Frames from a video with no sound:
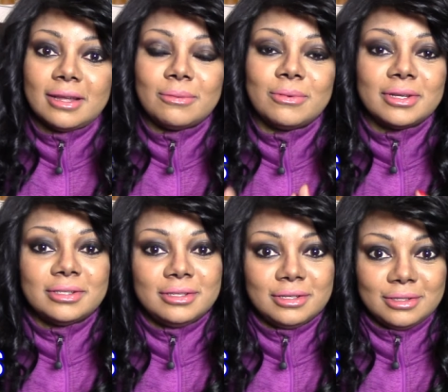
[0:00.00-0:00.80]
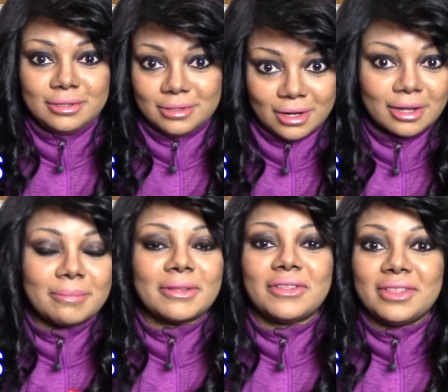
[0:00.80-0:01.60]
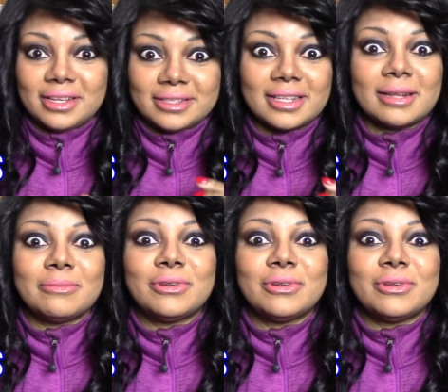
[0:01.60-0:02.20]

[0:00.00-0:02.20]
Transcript: I want to talk about the things that I'm